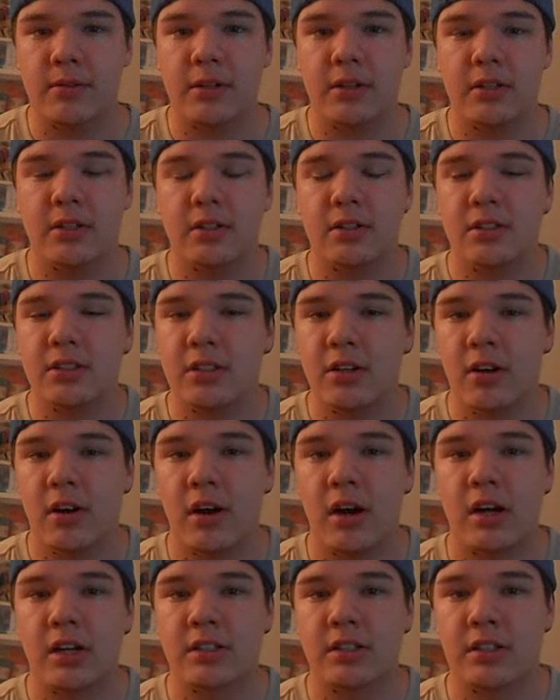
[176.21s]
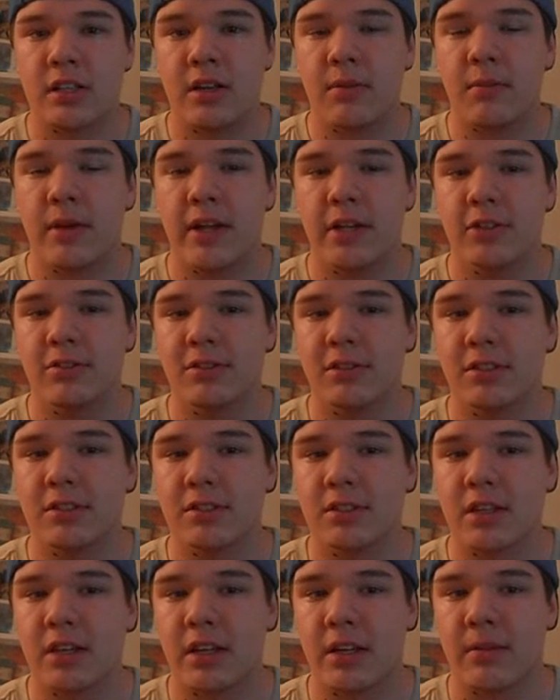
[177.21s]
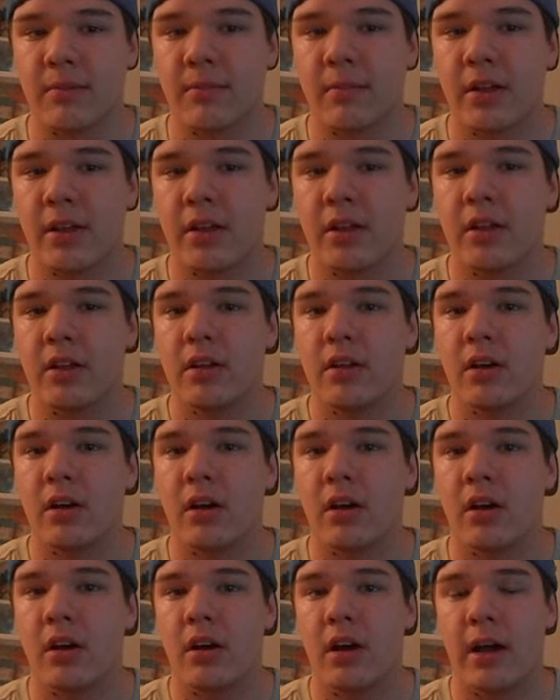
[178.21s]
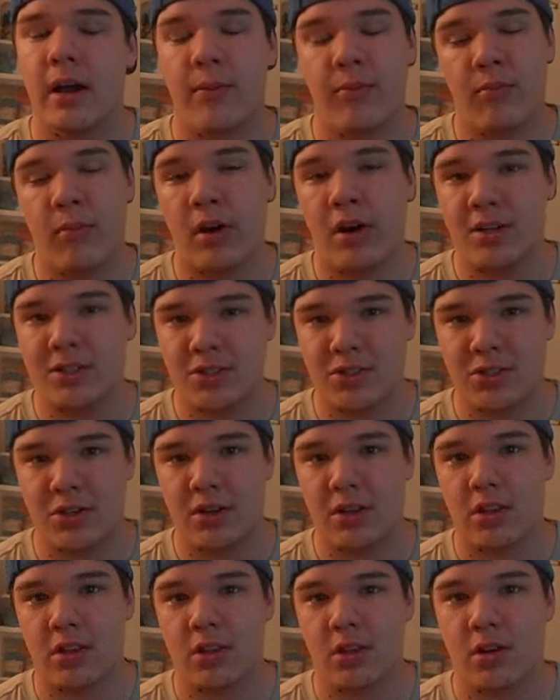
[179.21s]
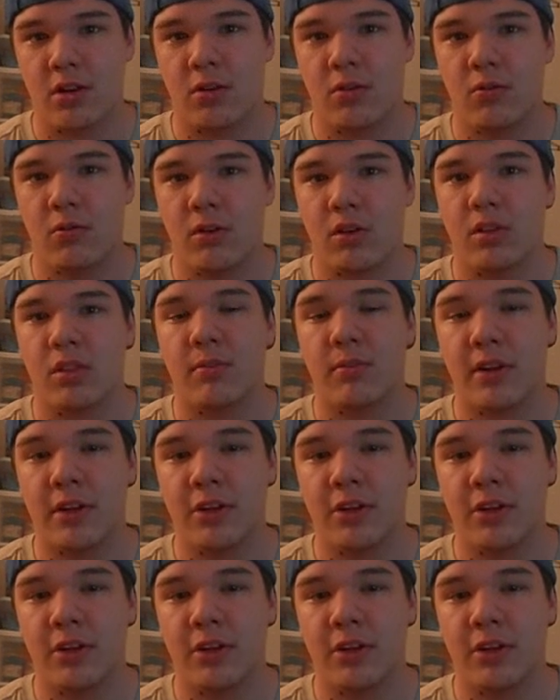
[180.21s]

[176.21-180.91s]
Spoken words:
But Seahawks and Patriots game, I'm honestly gonna have to go with the